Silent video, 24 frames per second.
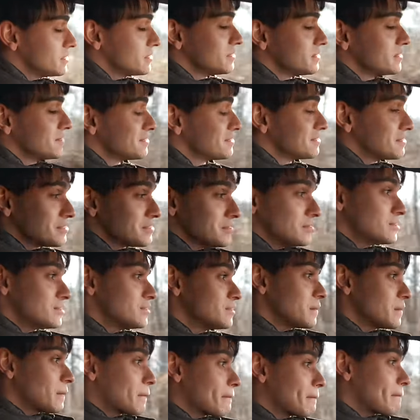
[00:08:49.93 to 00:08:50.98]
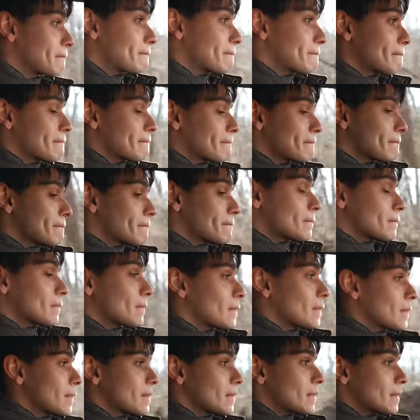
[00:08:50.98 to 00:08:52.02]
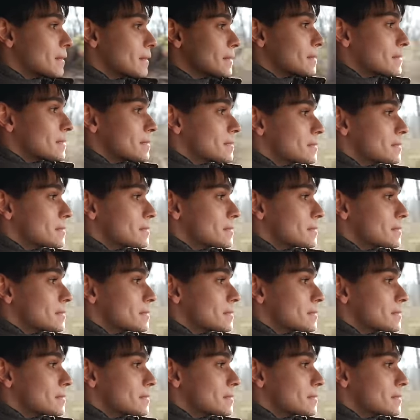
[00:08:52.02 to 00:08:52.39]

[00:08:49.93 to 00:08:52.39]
I think you're gonna beat the Turbo